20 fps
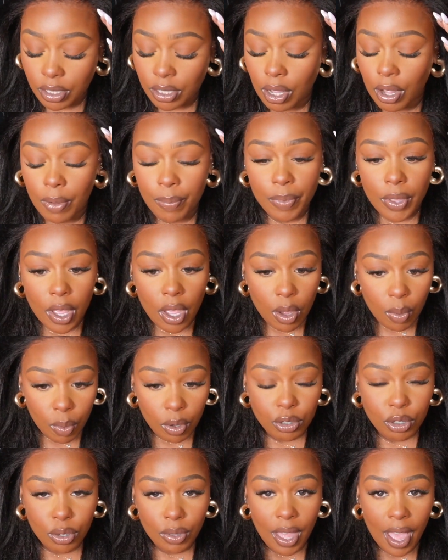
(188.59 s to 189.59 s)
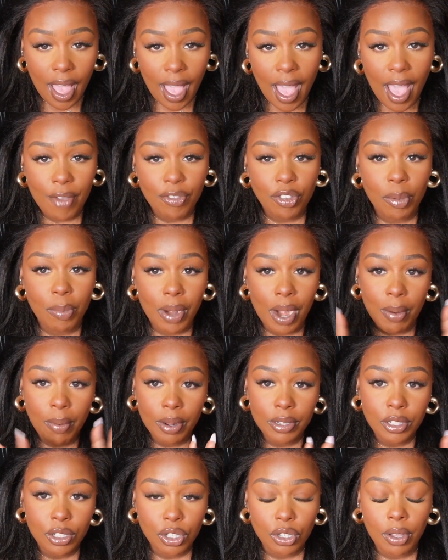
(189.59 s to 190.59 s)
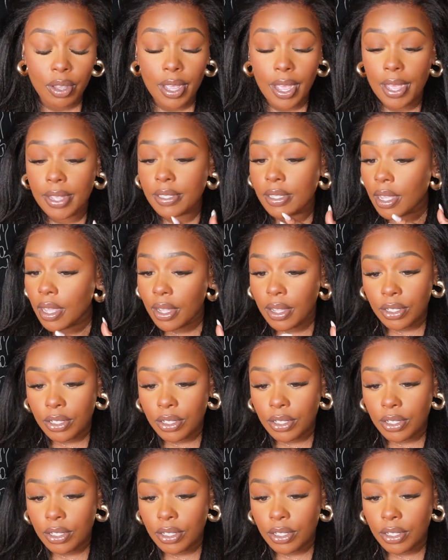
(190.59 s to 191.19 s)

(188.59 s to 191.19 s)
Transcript: So we'll do that after, but I want to show you guys